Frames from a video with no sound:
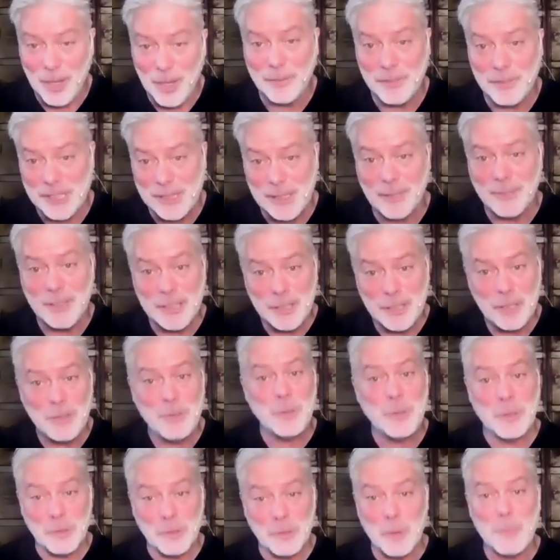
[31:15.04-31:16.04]
have a 17
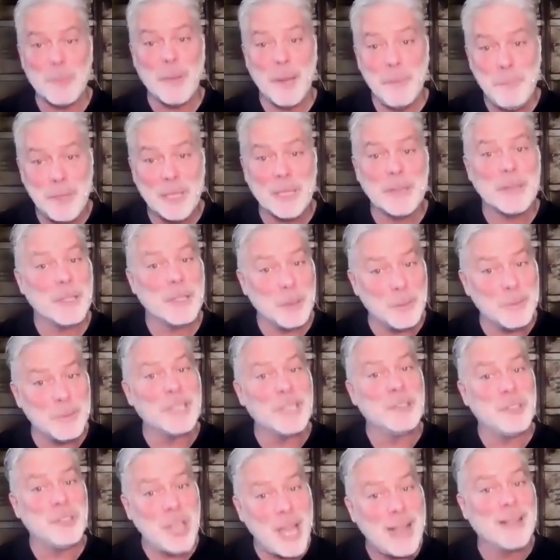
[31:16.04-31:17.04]
year old there might be a little bit
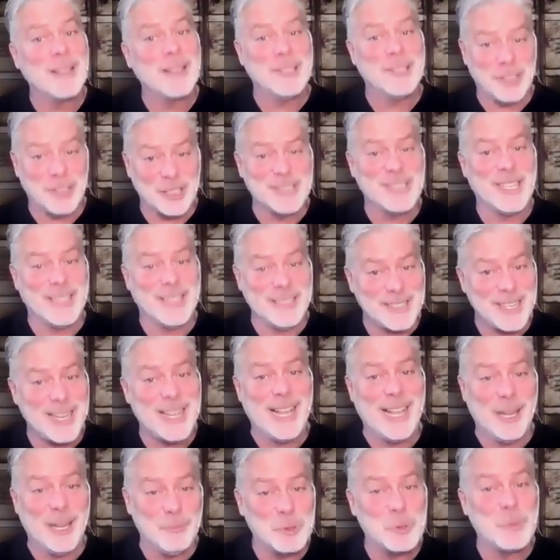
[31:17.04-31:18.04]
of challenges at
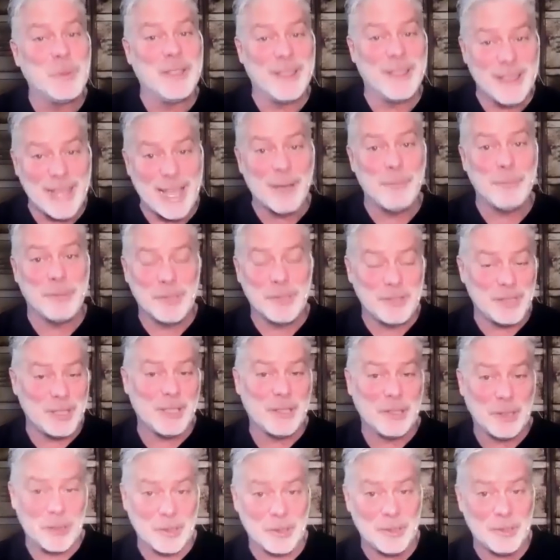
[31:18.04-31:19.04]
times with that
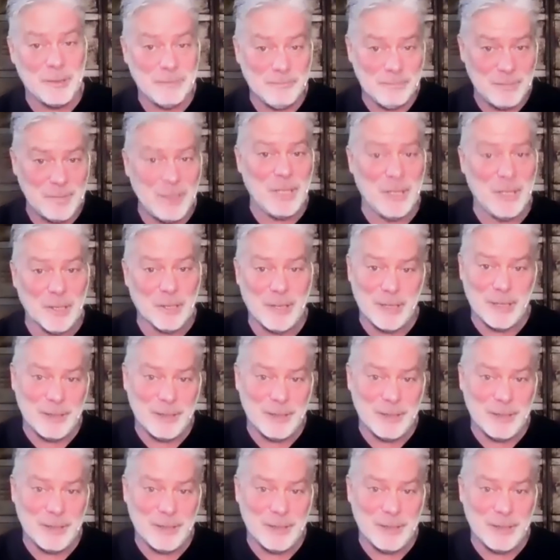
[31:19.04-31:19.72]
particular you know